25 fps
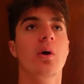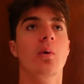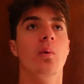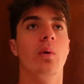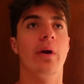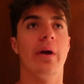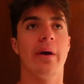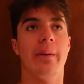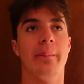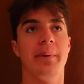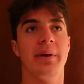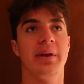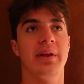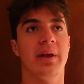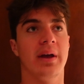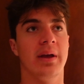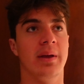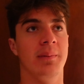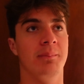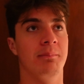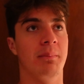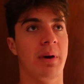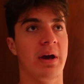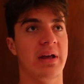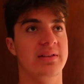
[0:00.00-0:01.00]
when I'm
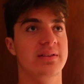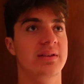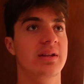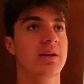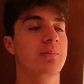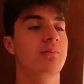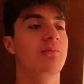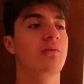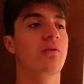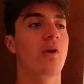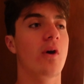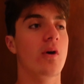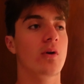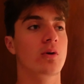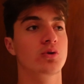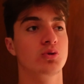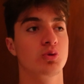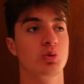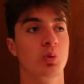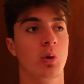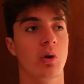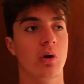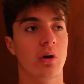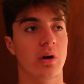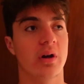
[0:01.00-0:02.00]
in my deep
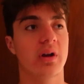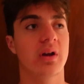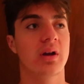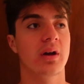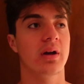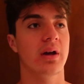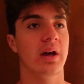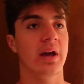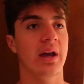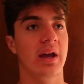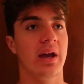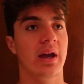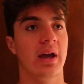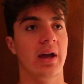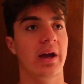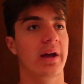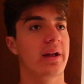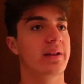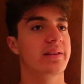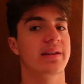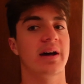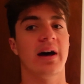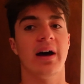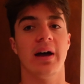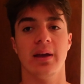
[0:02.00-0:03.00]
focus work
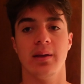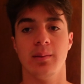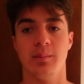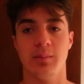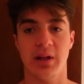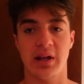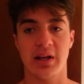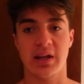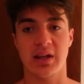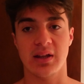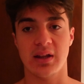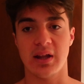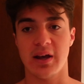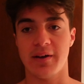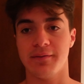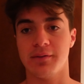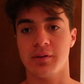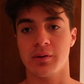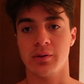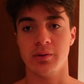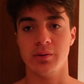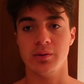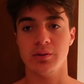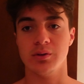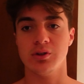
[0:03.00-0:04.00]
uh, time, like in the
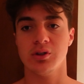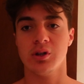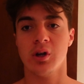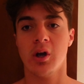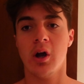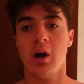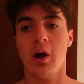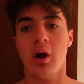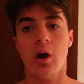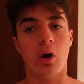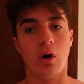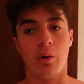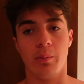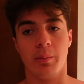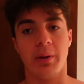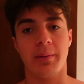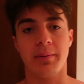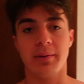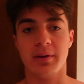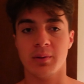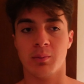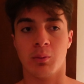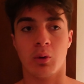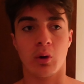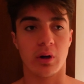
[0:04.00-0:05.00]
afternoons or
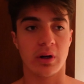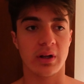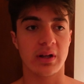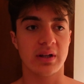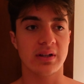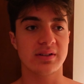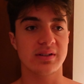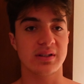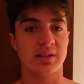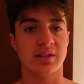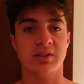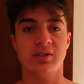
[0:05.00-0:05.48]
maybe in the mornings.